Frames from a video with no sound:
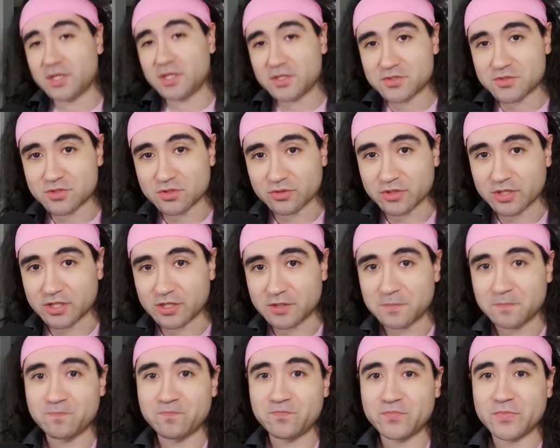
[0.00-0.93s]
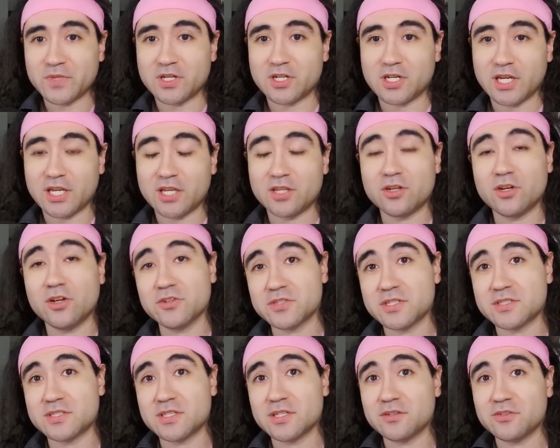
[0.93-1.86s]
the main story, uh, I can
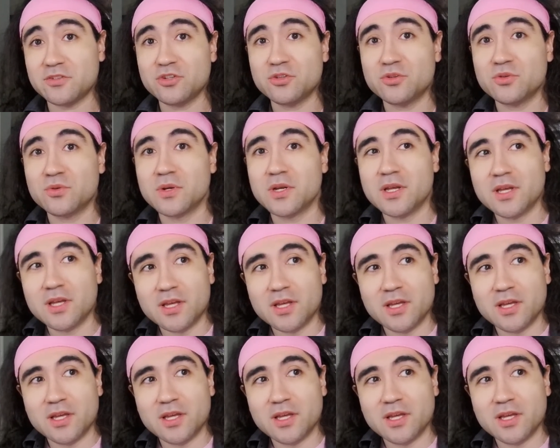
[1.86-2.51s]
honestly tell you,